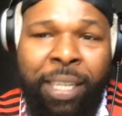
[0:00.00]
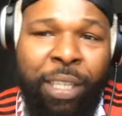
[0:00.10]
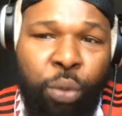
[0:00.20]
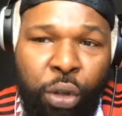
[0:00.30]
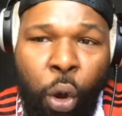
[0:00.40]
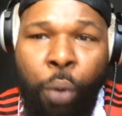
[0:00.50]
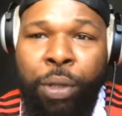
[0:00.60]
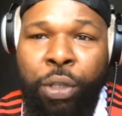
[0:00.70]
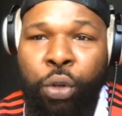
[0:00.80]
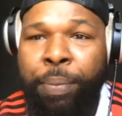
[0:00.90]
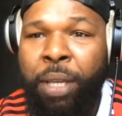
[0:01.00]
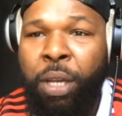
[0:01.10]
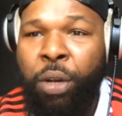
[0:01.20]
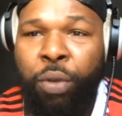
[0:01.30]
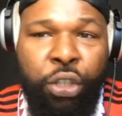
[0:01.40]
This was always going to be a
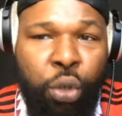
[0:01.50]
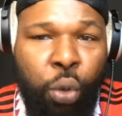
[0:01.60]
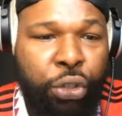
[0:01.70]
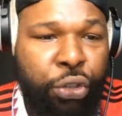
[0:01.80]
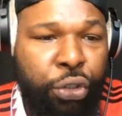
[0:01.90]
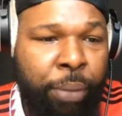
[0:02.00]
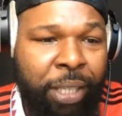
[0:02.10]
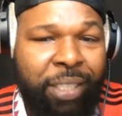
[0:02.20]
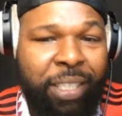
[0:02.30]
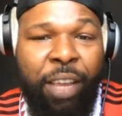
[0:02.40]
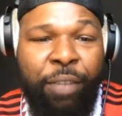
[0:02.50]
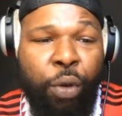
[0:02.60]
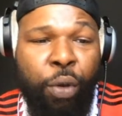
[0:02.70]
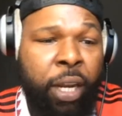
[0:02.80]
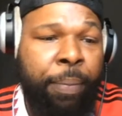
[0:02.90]
really short stream just to give you
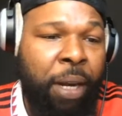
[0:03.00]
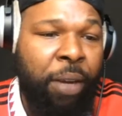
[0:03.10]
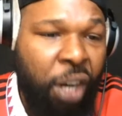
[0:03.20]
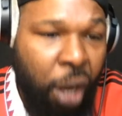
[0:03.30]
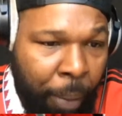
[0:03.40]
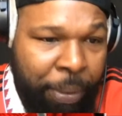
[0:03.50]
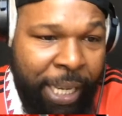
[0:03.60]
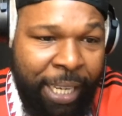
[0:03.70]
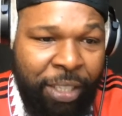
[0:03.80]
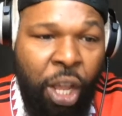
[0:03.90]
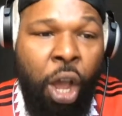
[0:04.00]
a little bit of an update